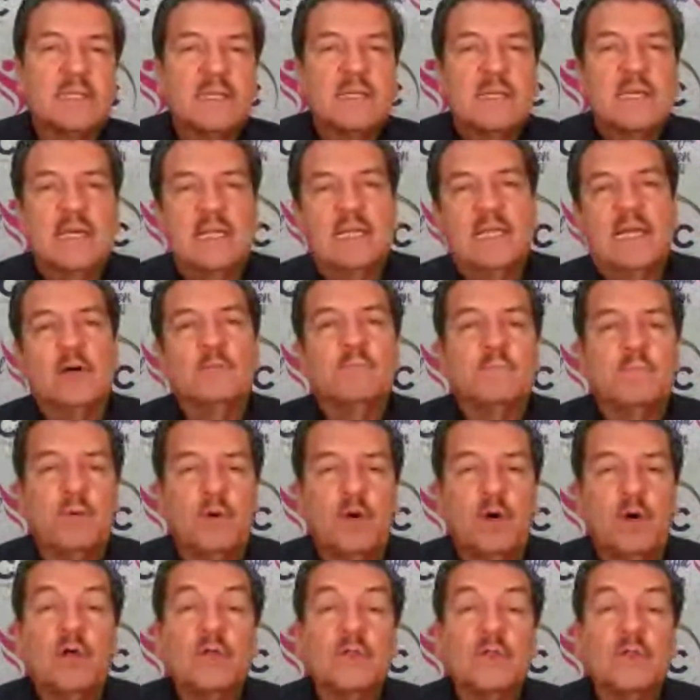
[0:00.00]
all of
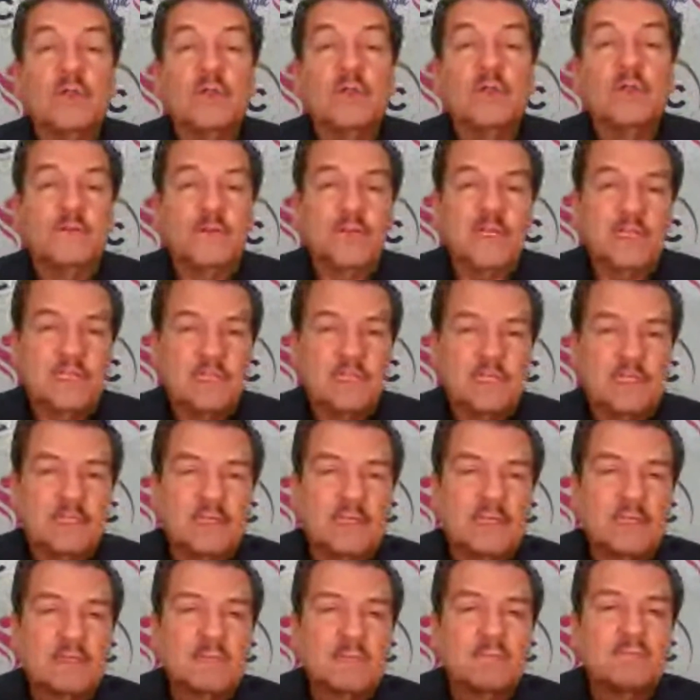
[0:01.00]
us be
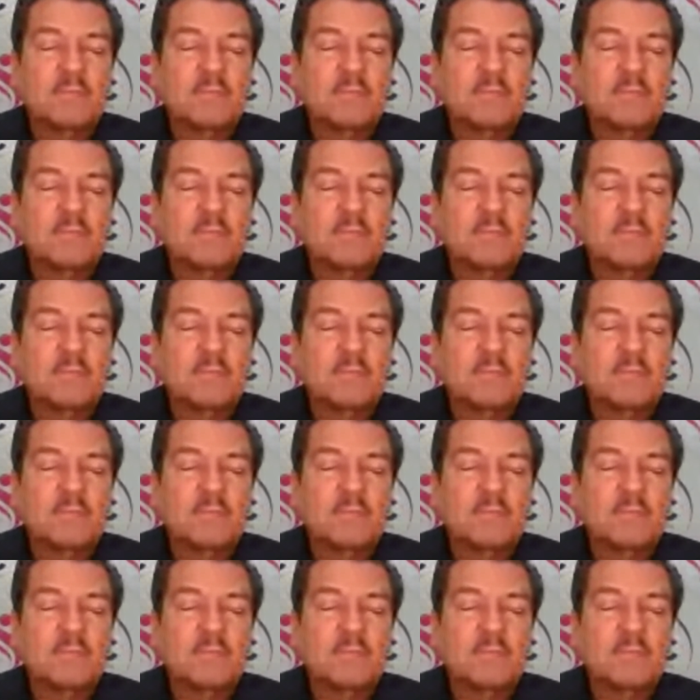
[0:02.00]
better